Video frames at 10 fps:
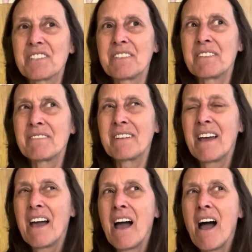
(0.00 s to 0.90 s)
And then
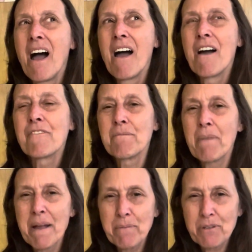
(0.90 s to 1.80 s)
from
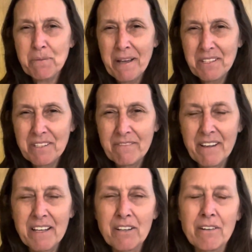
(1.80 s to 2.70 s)
my perspective, I
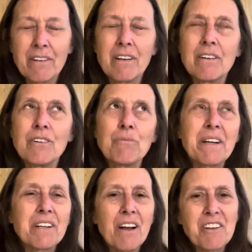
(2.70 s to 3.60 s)
can go, oh my
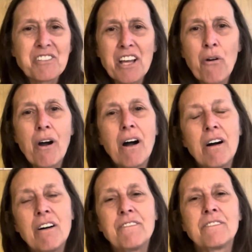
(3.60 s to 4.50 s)
gosh, how
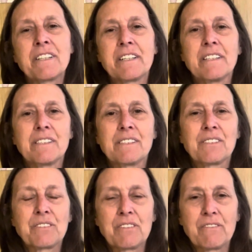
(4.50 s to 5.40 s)
awful it
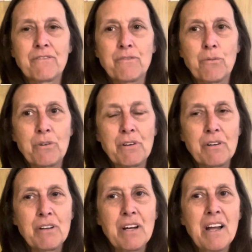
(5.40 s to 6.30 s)
is
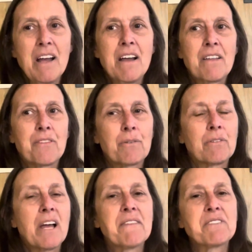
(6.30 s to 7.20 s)
for their
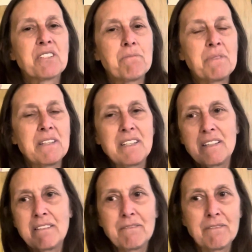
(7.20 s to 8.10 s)
lives to
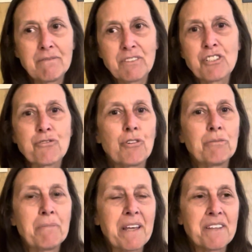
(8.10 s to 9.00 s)
be controlled
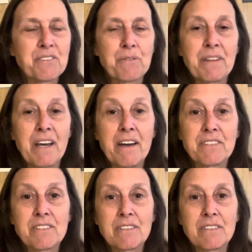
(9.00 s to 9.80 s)
by this or that.